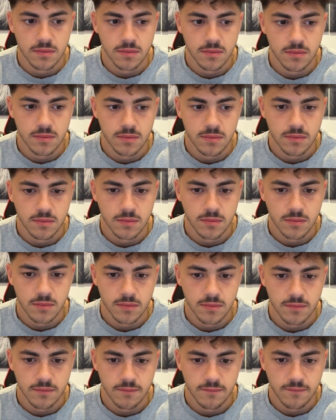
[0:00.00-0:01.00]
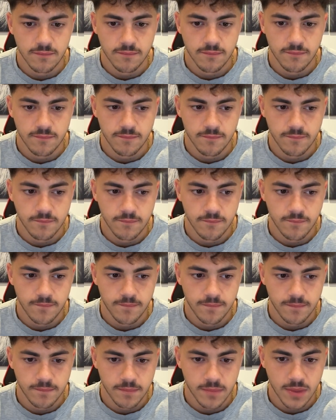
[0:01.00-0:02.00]

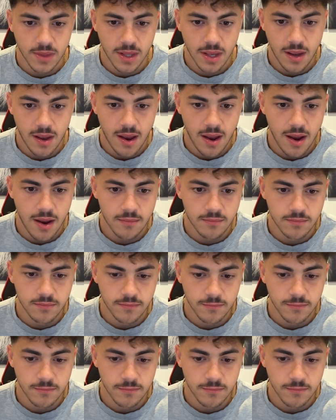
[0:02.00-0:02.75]
Nothing is said.